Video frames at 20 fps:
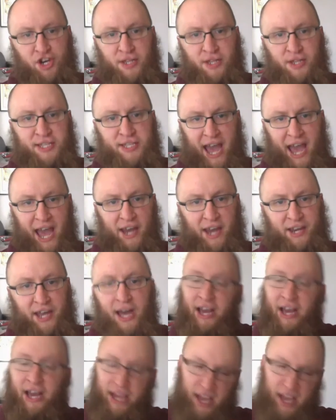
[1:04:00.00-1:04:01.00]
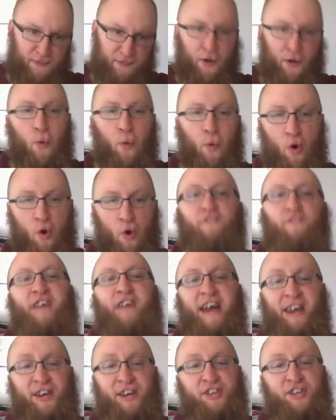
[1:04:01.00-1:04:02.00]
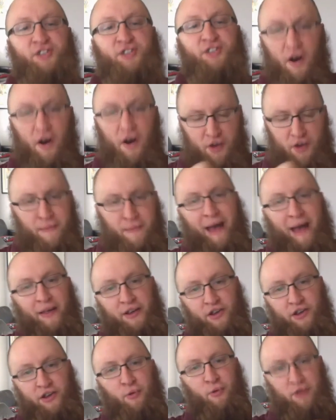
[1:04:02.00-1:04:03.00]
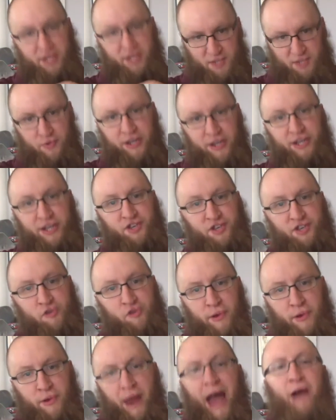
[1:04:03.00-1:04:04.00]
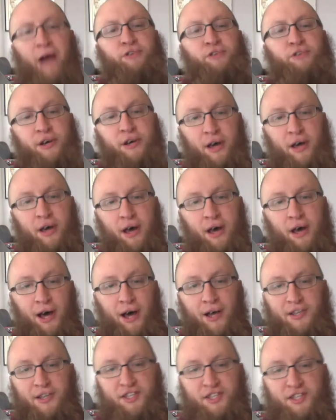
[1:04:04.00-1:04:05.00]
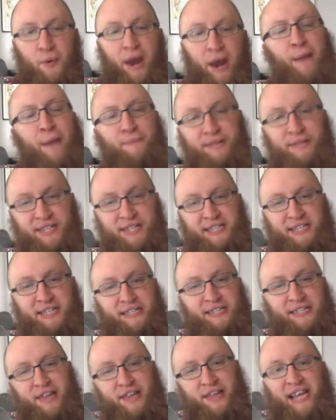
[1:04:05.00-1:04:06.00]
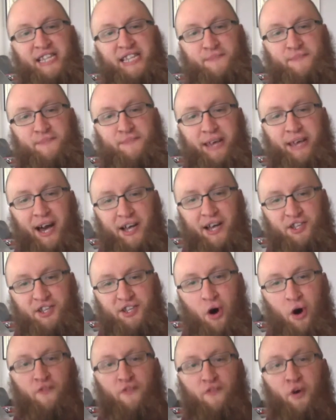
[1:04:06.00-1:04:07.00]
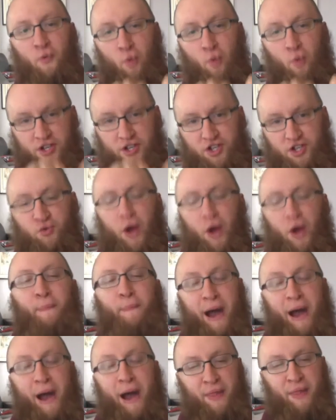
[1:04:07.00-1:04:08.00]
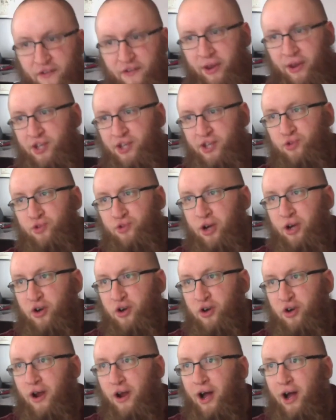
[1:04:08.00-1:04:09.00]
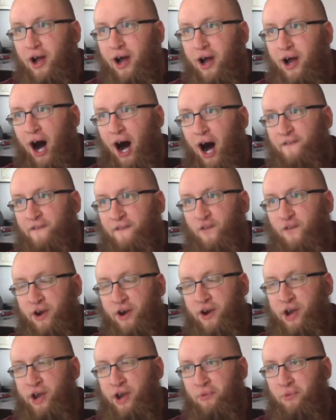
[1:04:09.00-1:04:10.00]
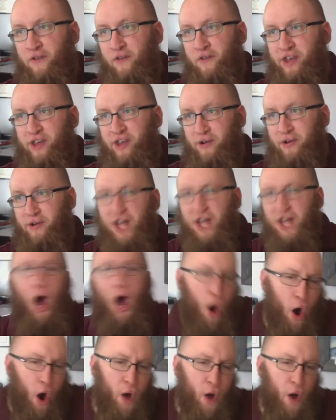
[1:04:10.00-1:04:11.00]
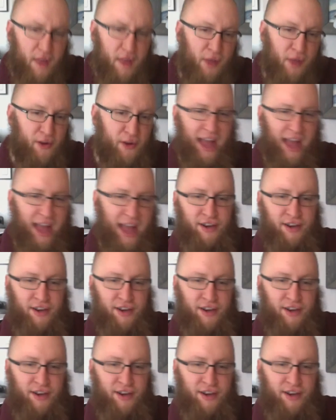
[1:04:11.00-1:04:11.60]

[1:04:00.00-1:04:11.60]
your points redistribute out. So what happens is slates, because all of their works drop out at the same time, get nullified. On the other hand, the Puppies, you know, line that